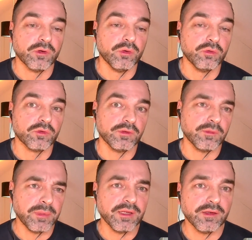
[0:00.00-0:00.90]
So it's
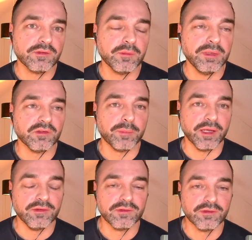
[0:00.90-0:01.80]
a big
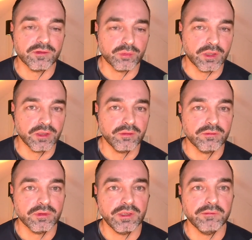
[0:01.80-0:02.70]
space as well.
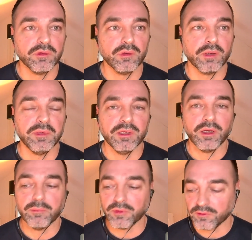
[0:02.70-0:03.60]
Even though, I mean,
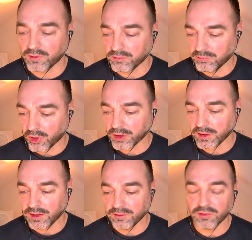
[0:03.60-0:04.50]
numbers on
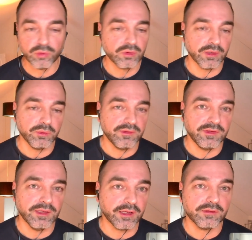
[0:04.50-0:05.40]
marketing in total, we
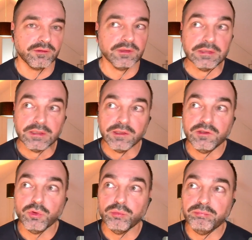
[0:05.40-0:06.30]
see like
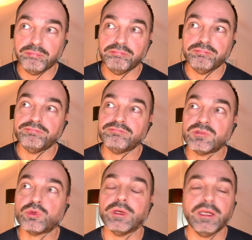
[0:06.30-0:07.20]
2
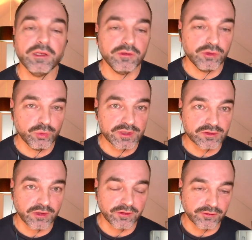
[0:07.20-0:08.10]
trillion US
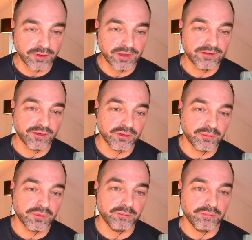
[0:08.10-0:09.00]
dollars, right,
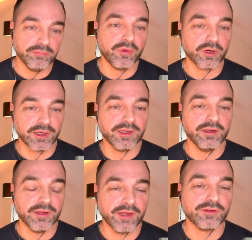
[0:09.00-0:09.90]
on
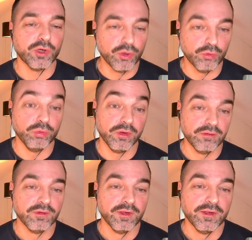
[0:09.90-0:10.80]
marketing as a whole.
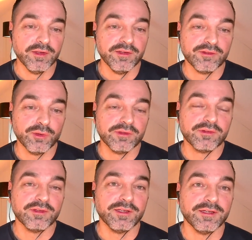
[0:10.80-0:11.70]
So
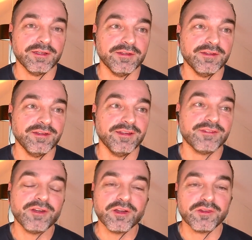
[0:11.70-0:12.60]
it's
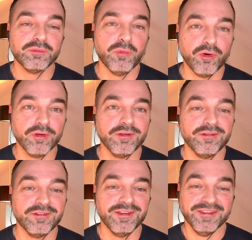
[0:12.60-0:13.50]
not a small
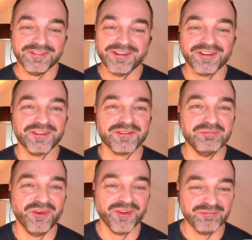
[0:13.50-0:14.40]
it's not a
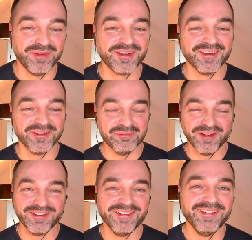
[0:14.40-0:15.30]
small bucket of
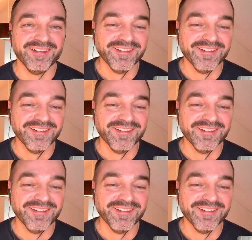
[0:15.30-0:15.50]
money.